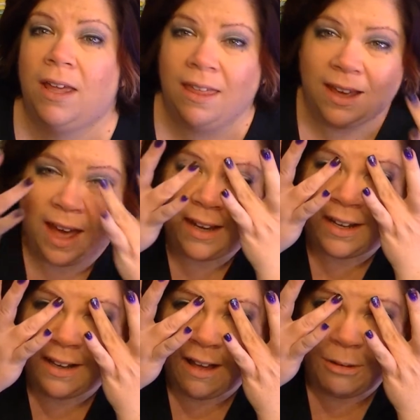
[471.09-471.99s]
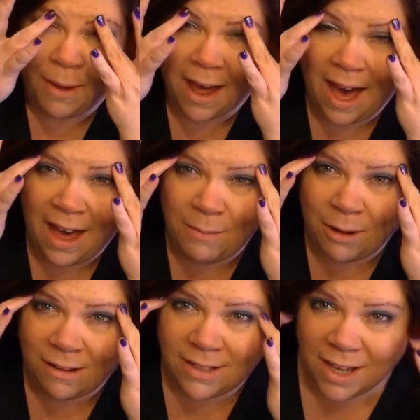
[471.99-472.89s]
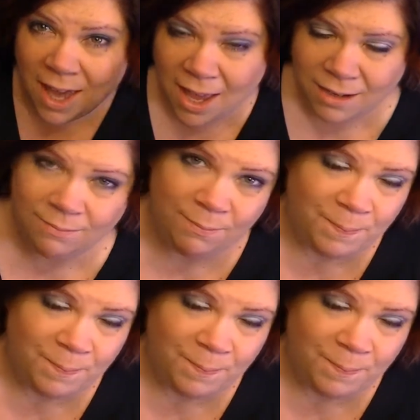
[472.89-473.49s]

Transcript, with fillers: I think I need to color my eyebrows again